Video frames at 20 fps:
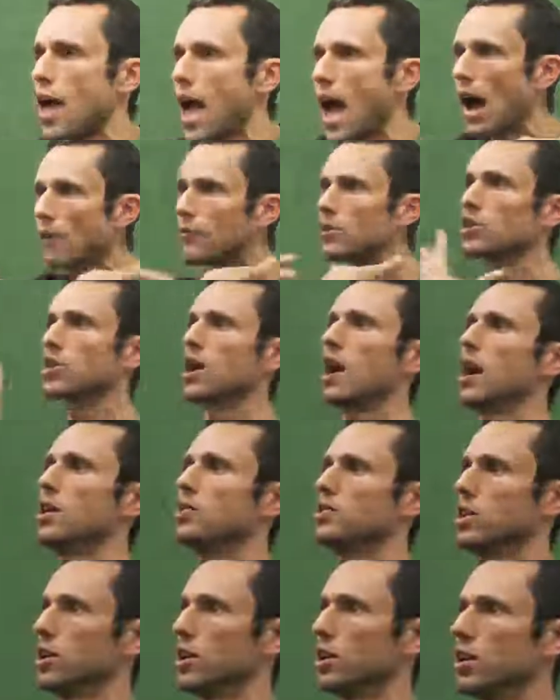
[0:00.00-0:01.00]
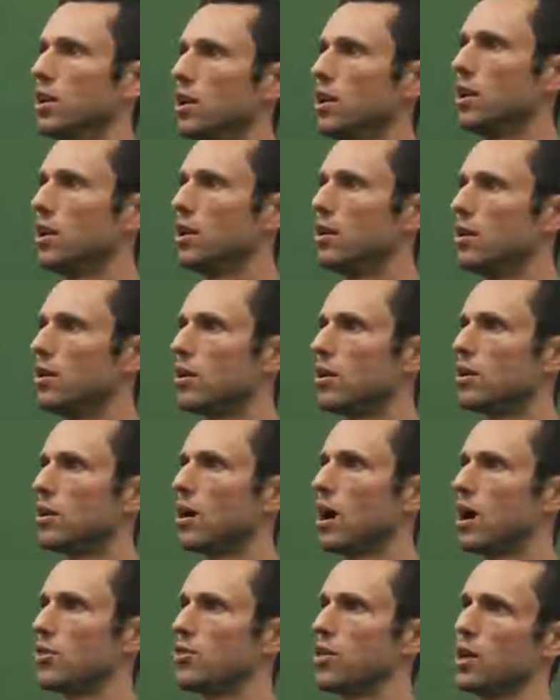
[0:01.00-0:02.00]
advertising,
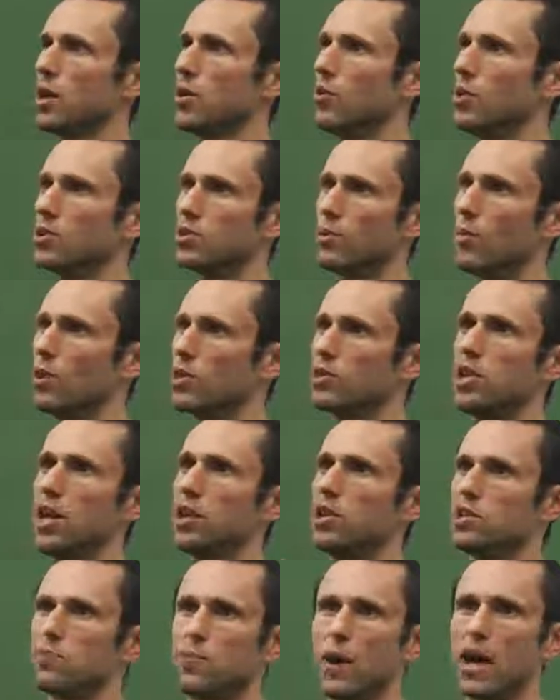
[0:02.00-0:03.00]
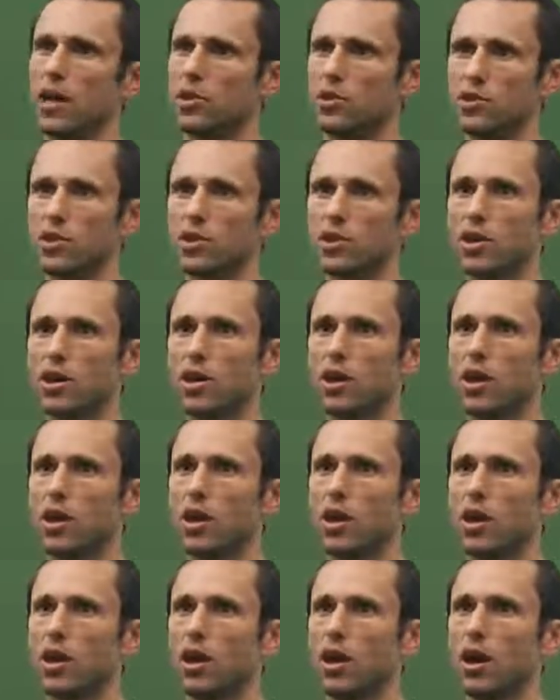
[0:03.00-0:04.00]
I think it was a Mercedes-Benz,
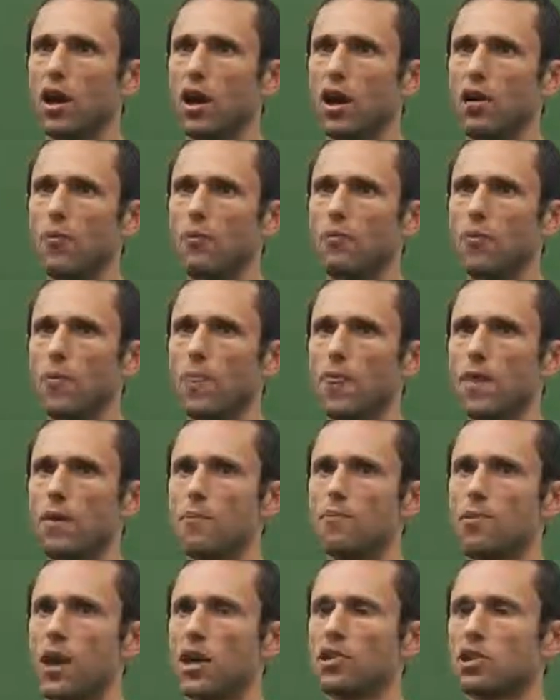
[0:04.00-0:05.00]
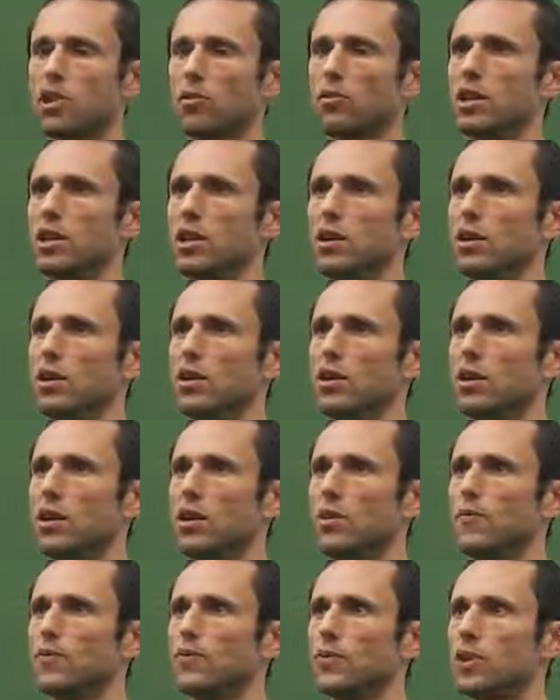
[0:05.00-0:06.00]
basically
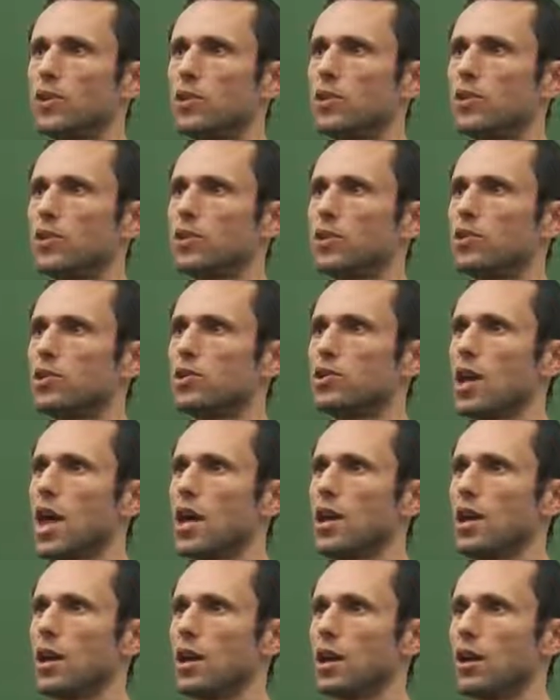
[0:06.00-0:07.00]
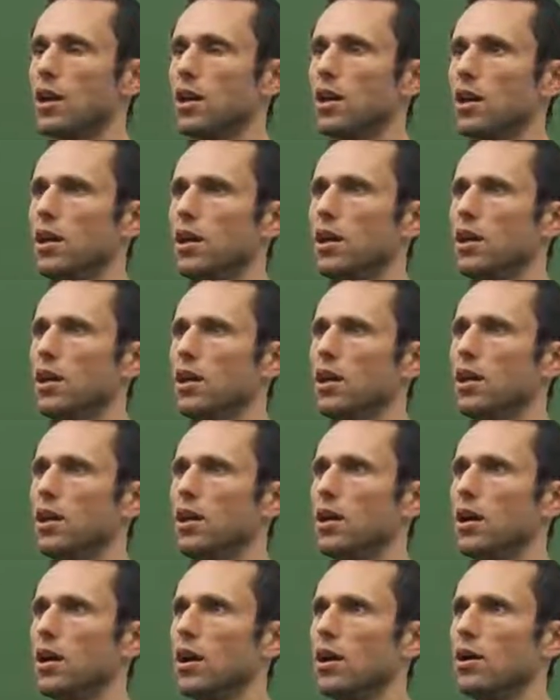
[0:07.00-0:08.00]
saying,
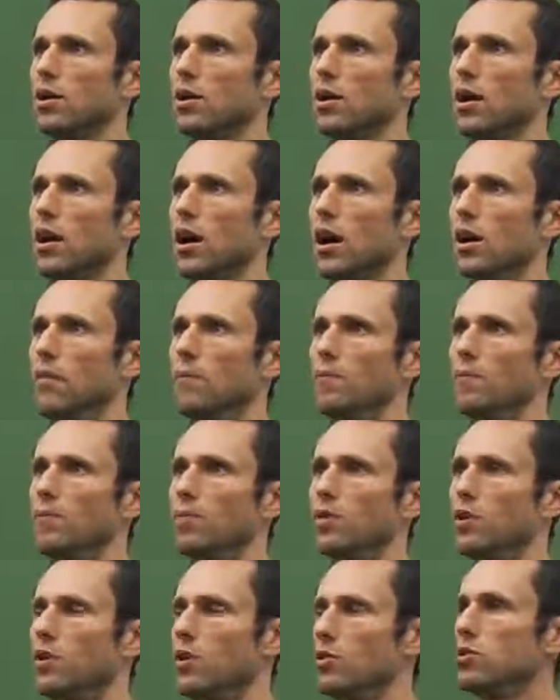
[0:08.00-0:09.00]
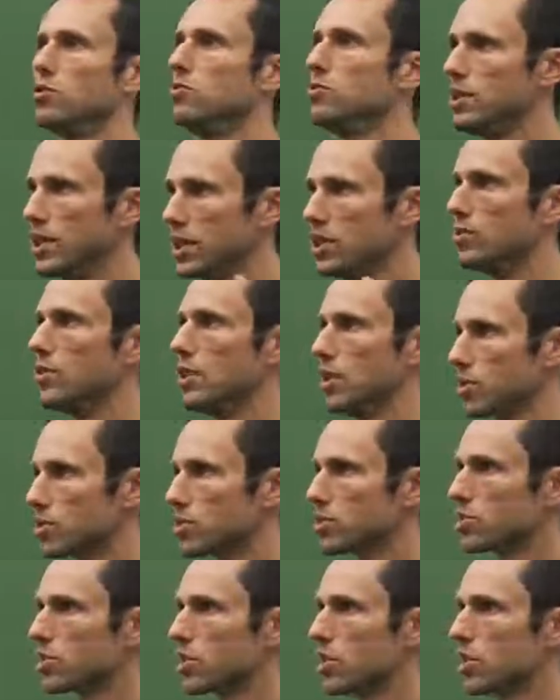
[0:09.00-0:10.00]
you need
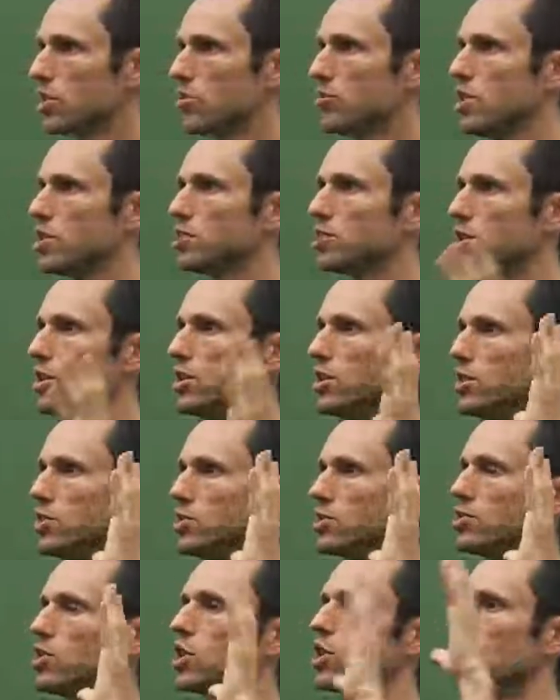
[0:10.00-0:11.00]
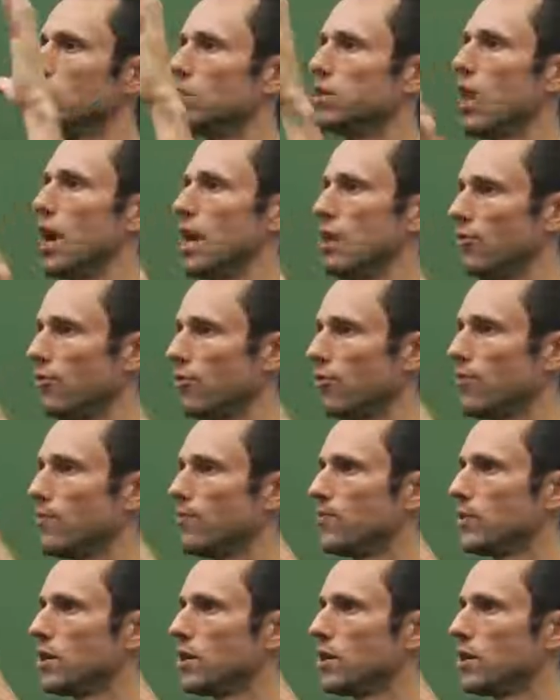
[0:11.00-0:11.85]
this. This is the good life.